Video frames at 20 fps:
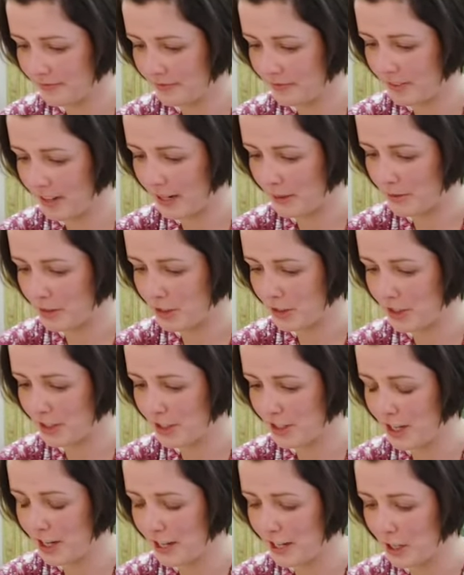Right, I'm just going to
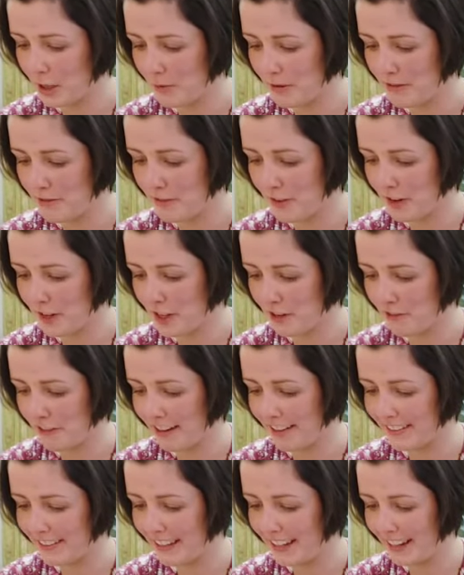start a little bit further
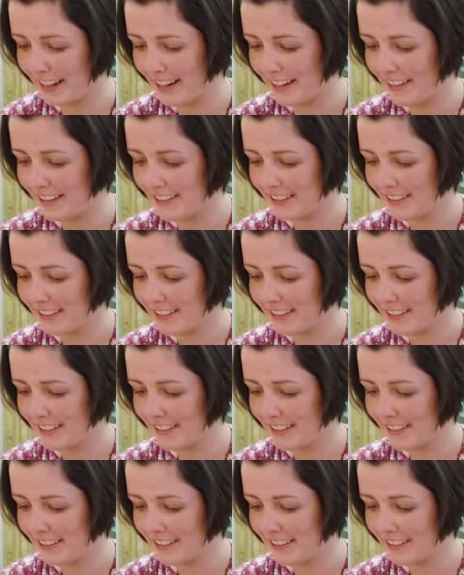in there.